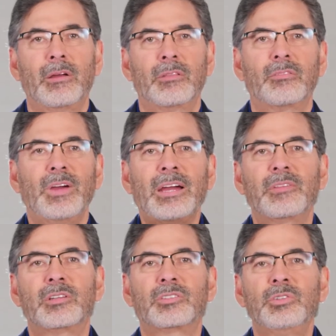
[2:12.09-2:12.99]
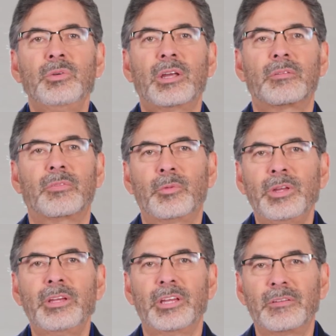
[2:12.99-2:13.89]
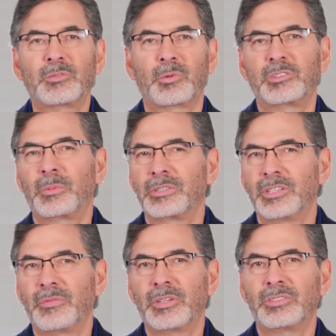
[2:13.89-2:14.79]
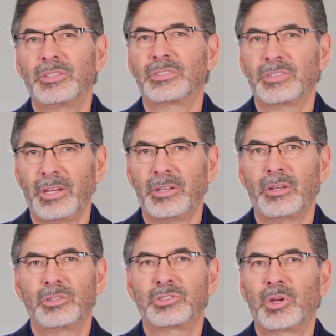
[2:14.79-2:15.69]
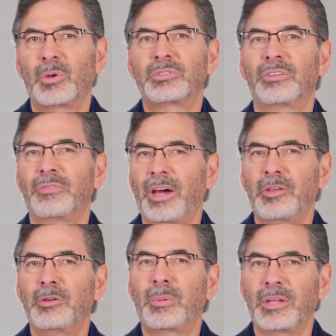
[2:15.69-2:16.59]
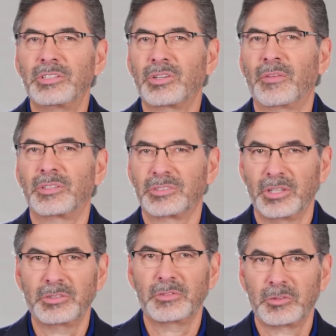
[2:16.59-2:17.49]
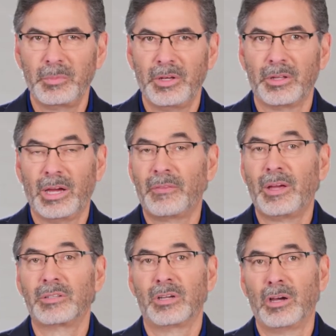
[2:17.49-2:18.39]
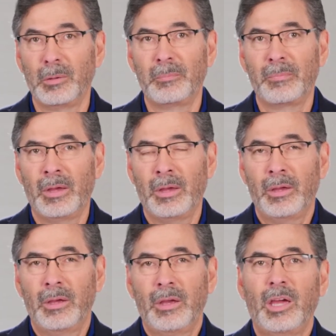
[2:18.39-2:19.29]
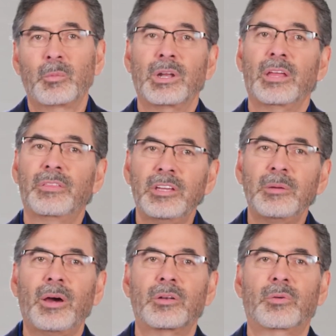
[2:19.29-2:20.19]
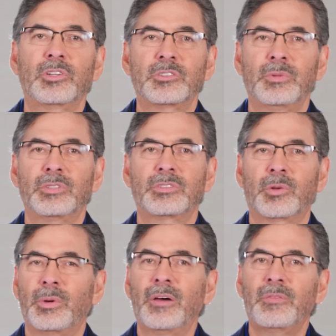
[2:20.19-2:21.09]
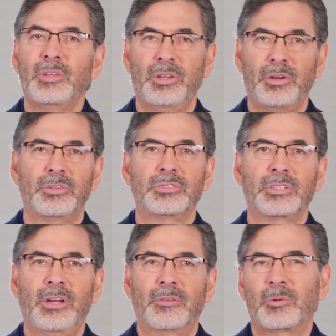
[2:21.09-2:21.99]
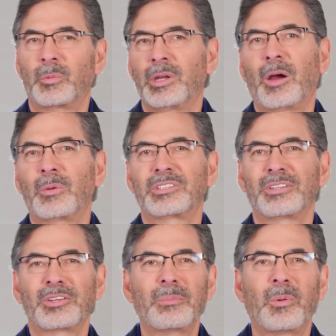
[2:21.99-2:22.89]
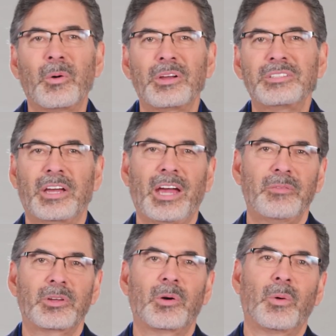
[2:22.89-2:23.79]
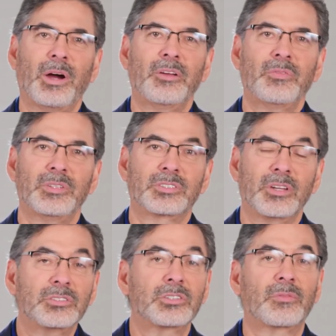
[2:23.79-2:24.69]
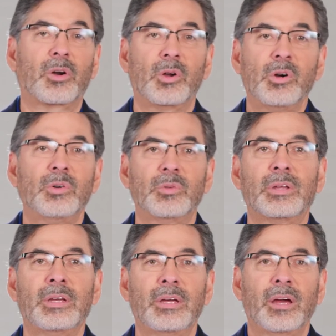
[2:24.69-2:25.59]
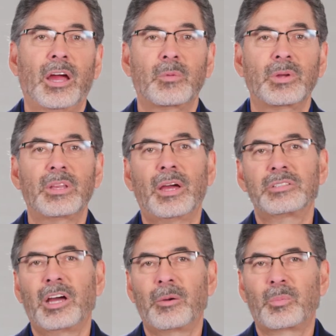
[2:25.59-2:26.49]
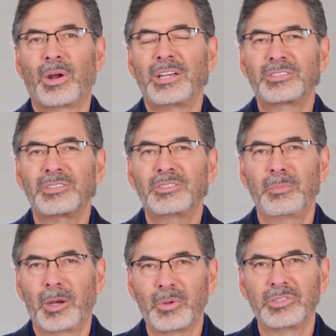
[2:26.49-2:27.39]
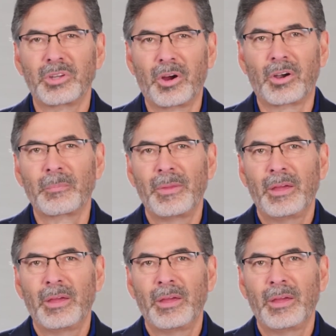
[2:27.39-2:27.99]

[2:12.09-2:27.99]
The fact that 2 out of 3 gifts were specific to scent shows the value placed on the sense of smell at that time. And when I think about Christmas throughout the years, from when I was a little boy to having a wife and sons of our own, I realize how priceless memories are,